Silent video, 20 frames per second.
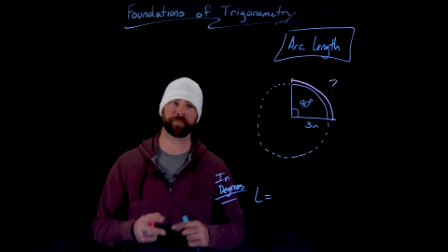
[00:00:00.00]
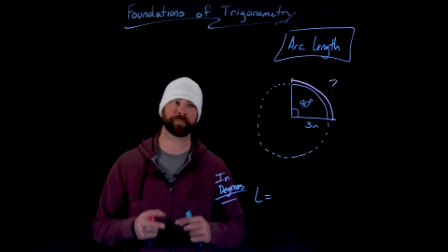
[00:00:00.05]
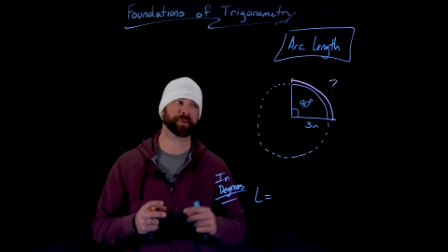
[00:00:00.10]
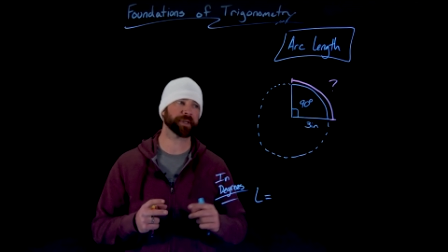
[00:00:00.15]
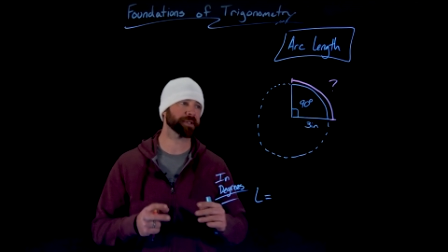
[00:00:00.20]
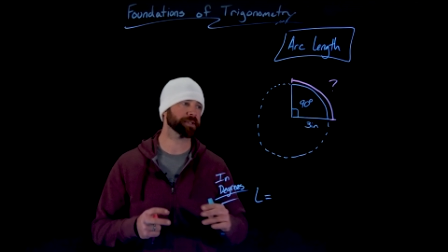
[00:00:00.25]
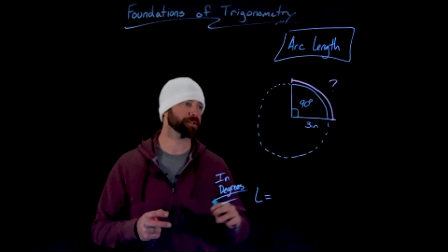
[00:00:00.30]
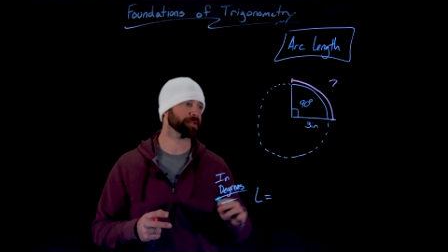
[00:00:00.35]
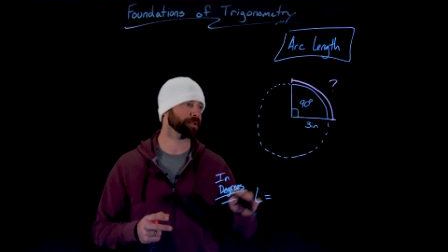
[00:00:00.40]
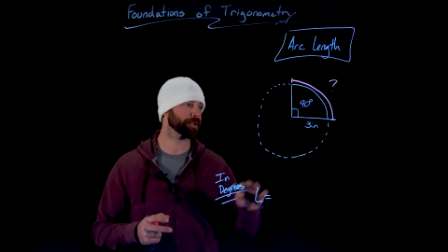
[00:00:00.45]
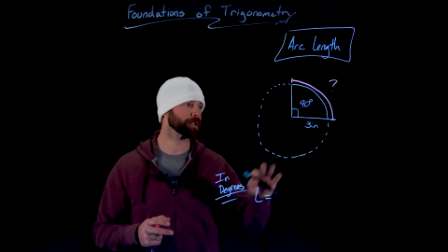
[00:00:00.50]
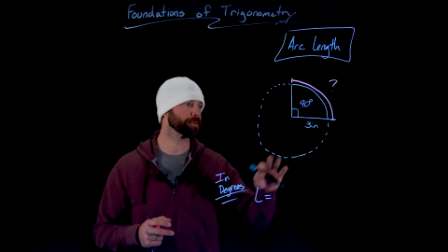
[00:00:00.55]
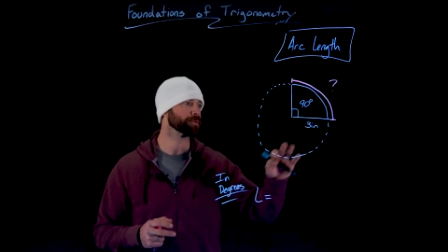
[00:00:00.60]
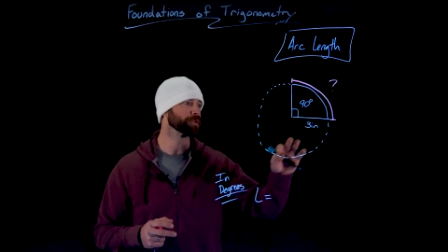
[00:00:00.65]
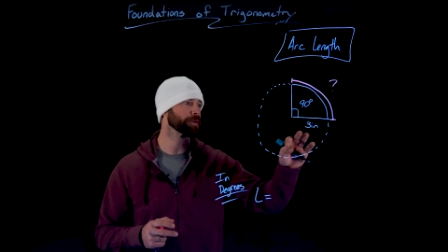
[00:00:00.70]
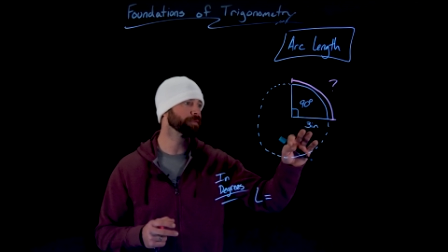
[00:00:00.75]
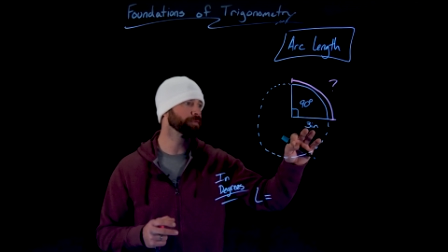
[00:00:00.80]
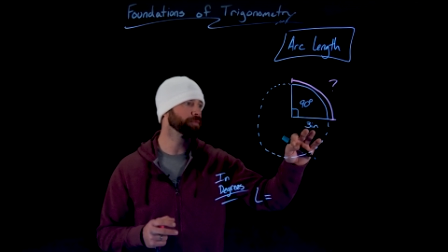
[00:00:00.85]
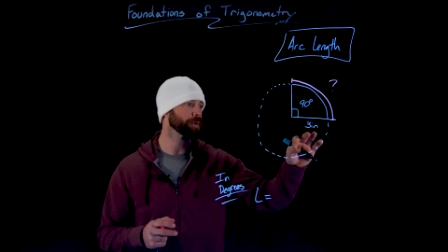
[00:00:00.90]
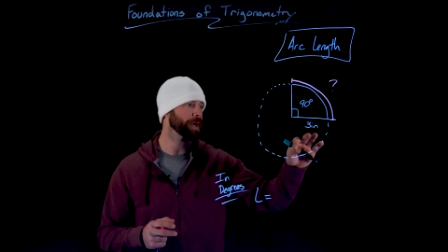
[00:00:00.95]
but in terms
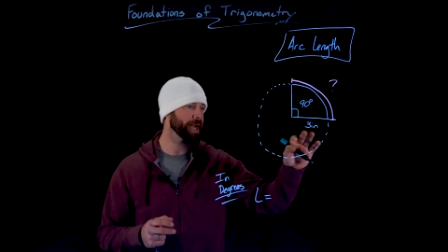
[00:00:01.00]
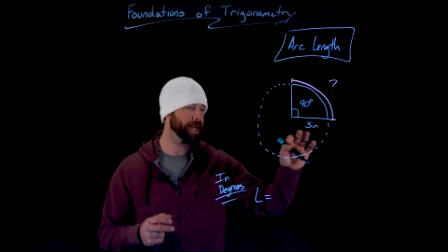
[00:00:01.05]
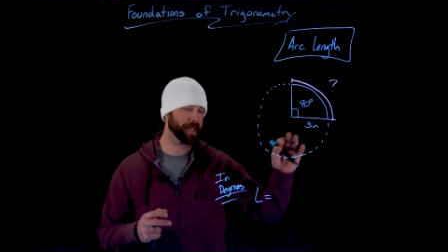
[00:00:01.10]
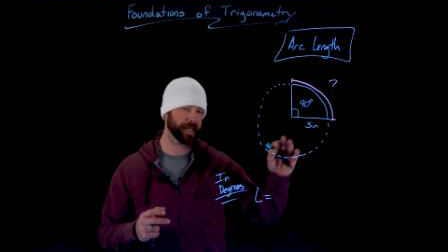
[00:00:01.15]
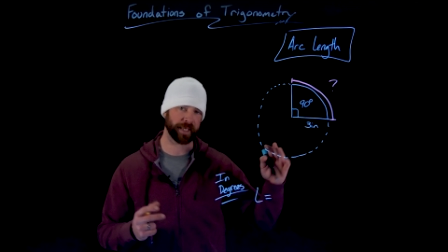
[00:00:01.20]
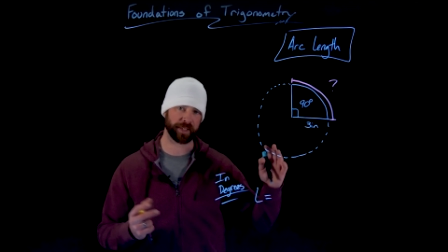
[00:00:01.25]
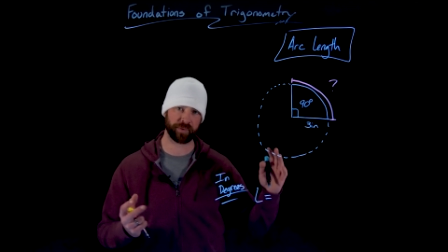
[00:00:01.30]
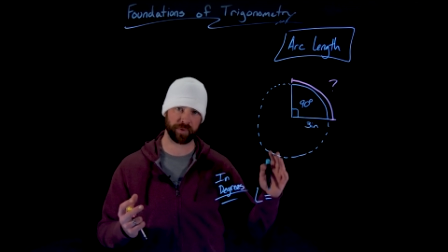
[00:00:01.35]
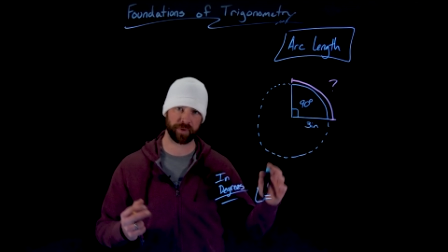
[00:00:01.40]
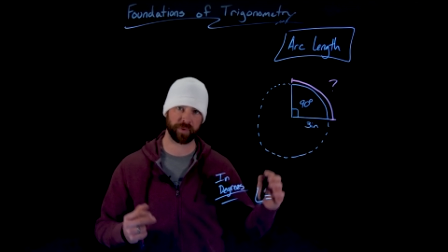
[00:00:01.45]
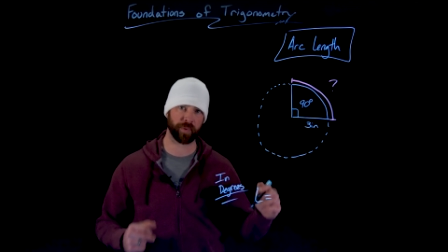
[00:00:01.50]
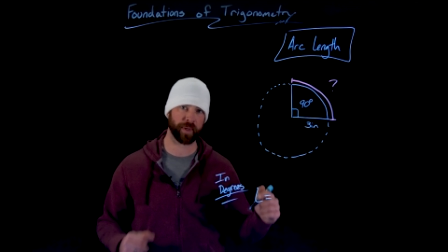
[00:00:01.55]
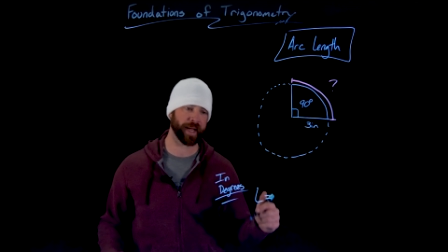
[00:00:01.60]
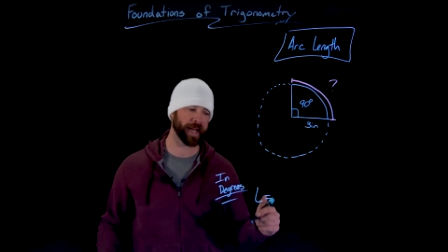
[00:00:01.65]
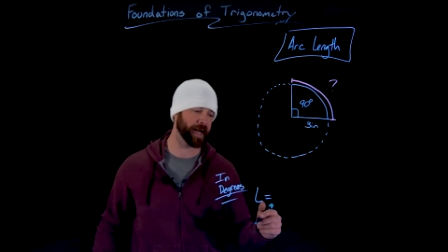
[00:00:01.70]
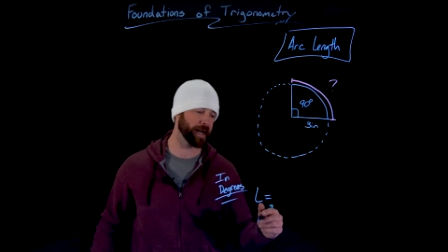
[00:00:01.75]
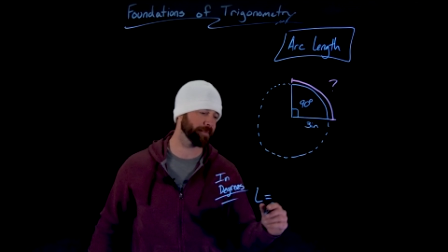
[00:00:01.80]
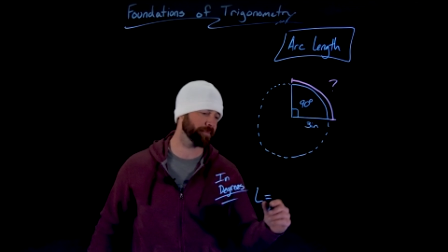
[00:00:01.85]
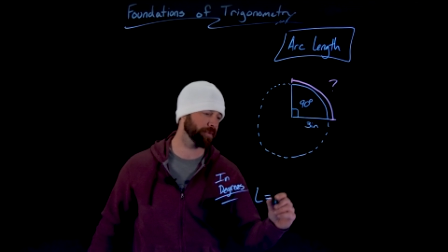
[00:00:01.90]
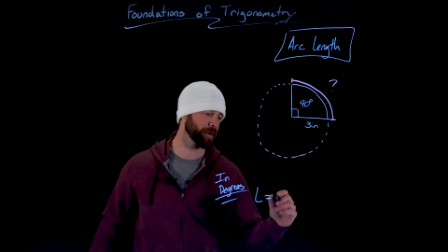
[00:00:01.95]
of radius, which we
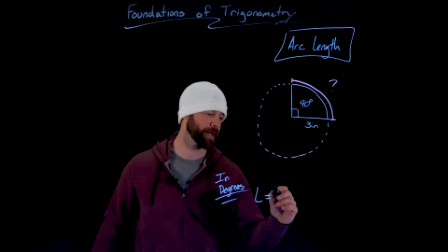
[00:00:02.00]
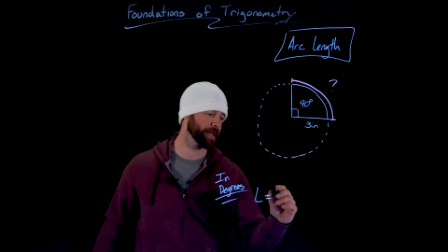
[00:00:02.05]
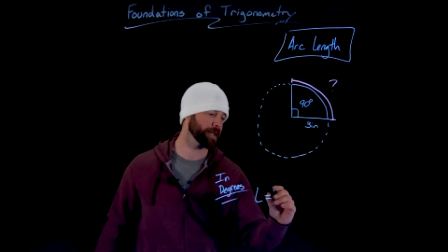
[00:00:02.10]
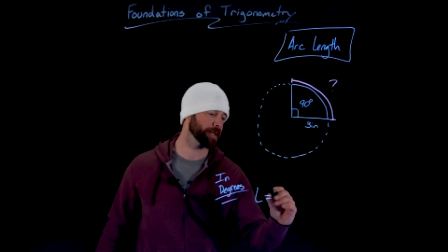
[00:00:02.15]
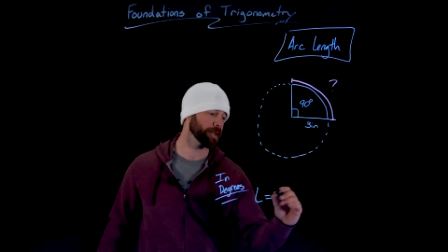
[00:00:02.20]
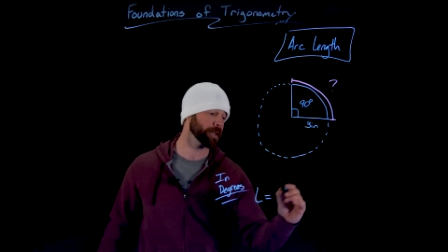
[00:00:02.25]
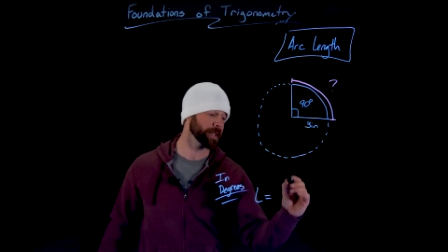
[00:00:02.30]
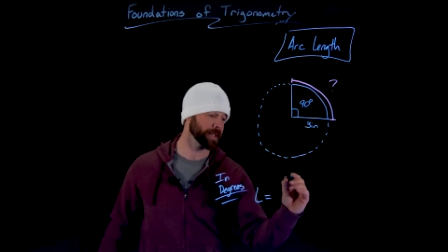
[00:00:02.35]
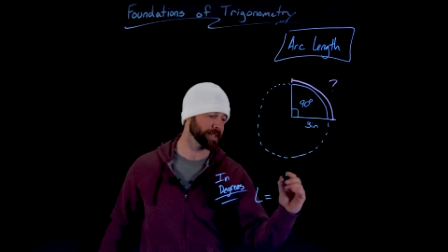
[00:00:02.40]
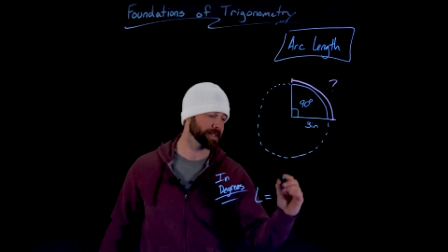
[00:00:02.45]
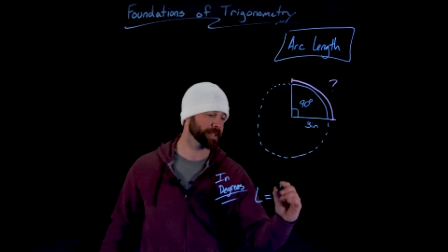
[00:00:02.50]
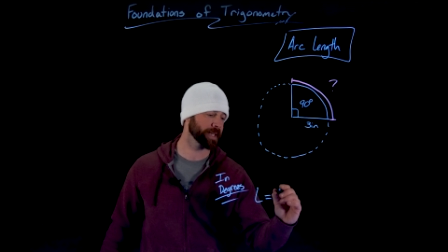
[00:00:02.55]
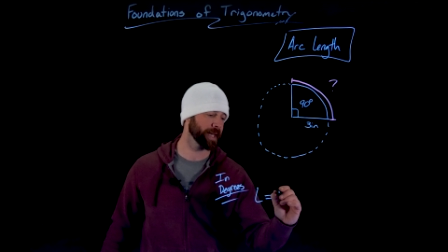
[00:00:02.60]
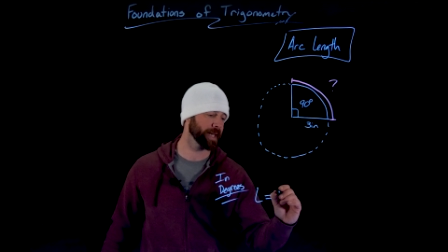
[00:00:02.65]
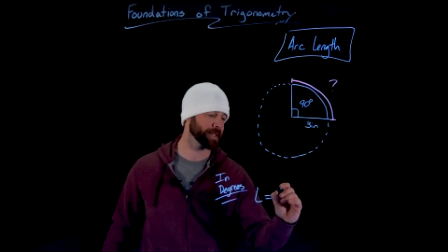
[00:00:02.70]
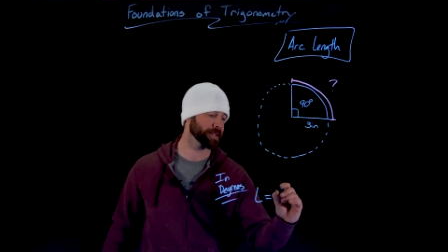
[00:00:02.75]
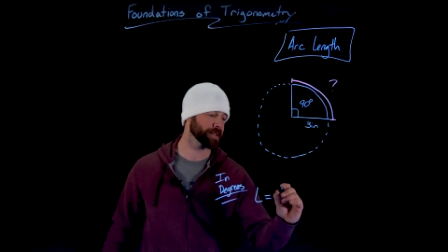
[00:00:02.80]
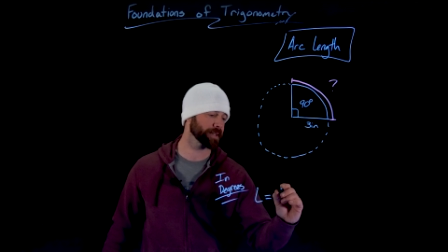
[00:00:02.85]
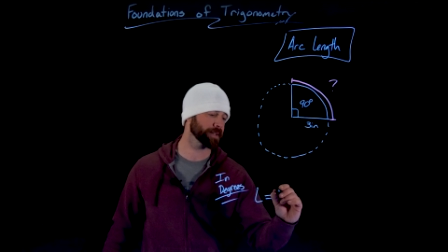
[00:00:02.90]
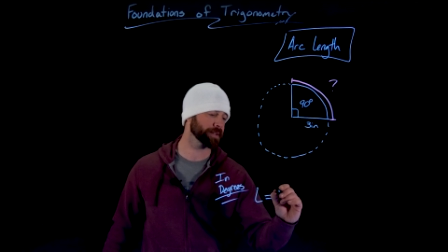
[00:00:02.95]
have right here in these
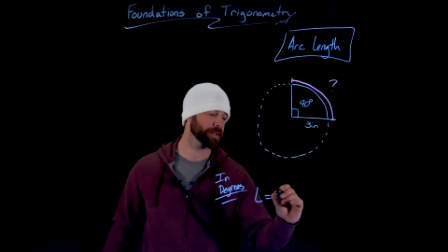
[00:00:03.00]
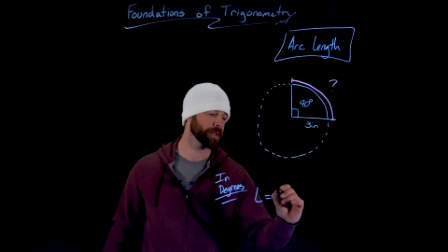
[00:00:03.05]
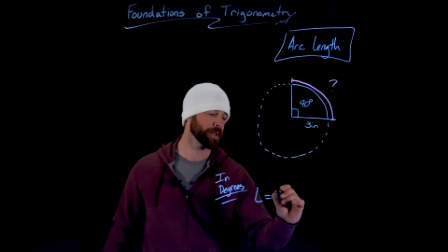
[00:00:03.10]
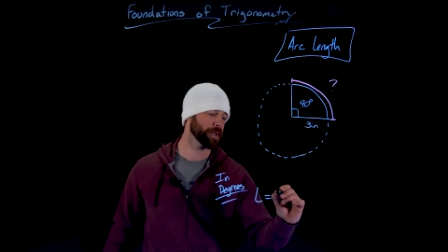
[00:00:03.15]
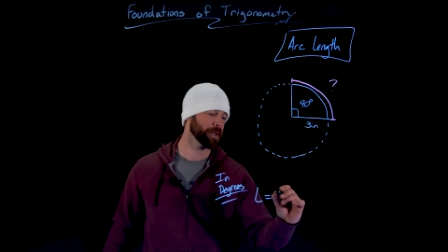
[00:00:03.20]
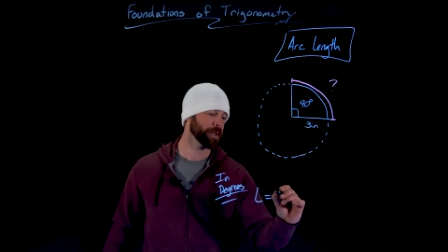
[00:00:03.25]
cases,